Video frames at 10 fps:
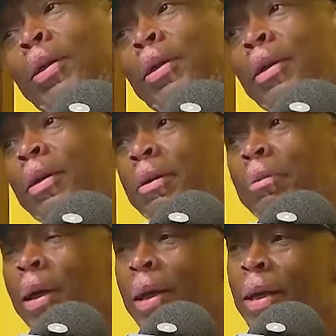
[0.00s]
yeah
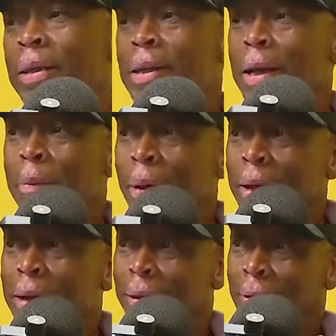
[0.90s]
my dad is a
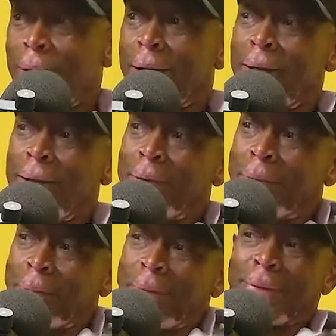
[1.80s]
librarian no
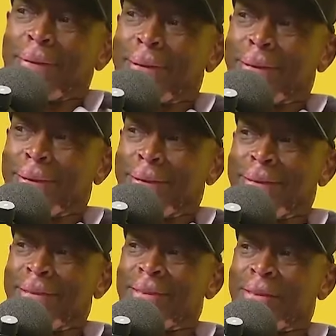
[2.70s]

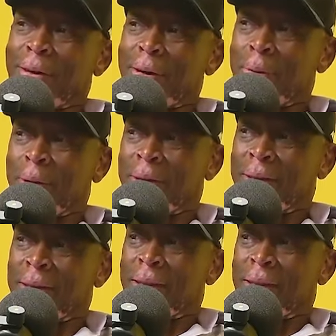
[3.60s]
oh,